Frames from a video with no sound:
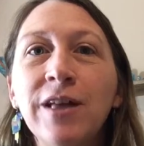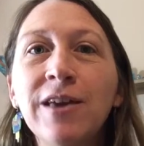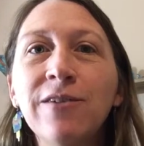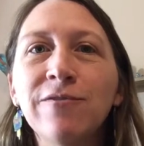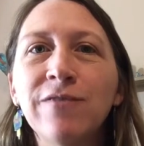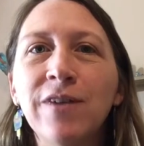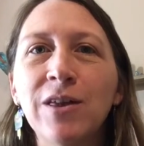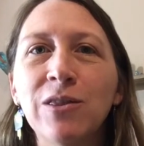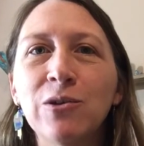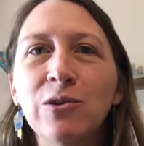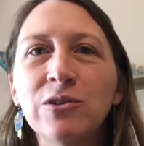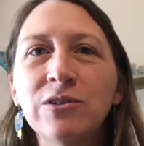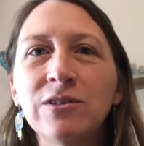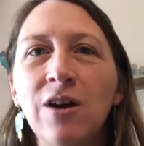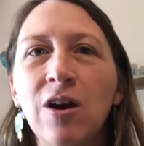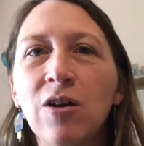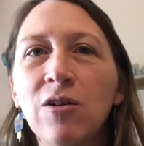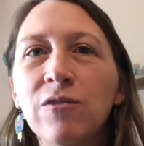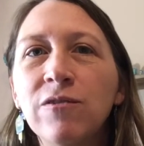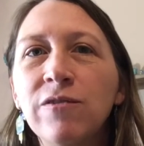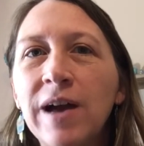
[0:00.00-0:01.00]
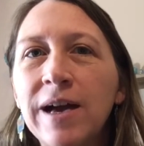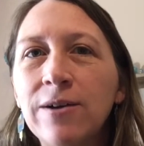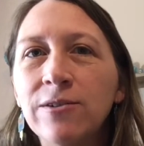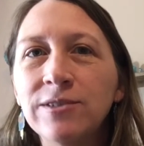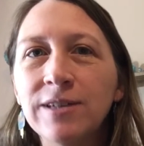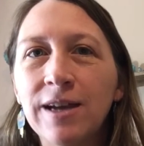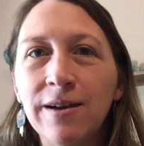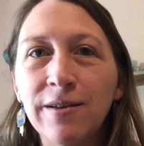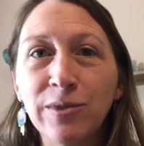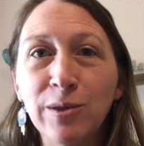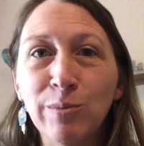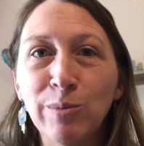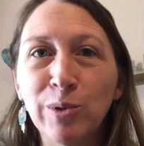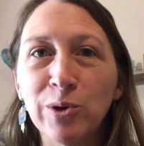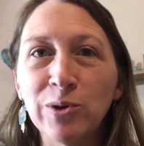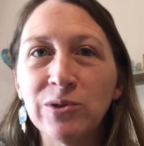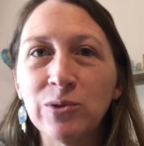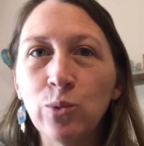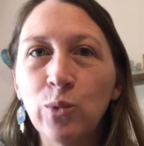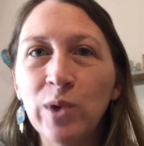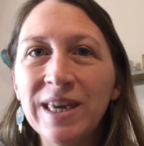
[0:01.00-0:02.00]
feathers are found on the
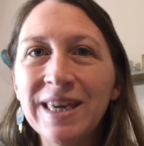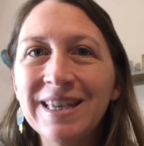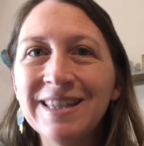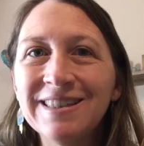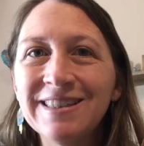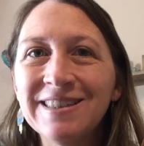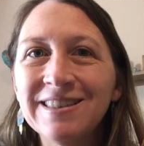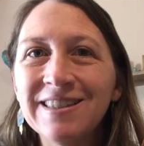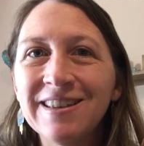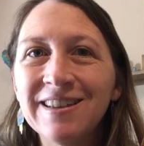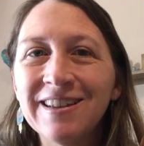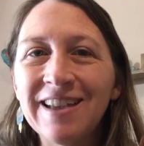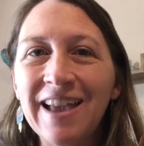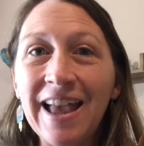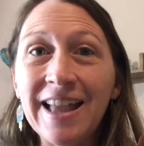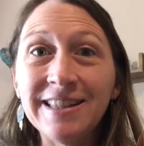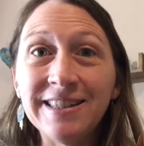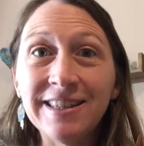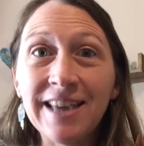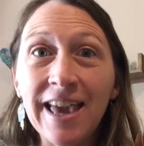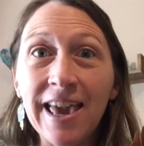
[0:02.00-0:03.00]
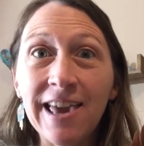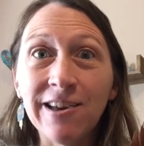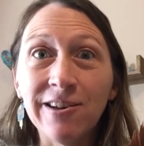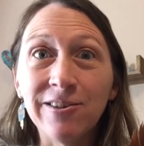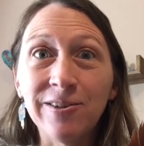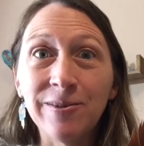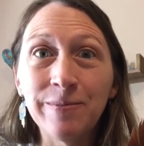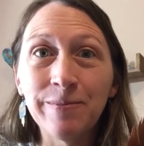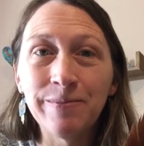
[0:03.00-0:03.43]
bird's wings and tail.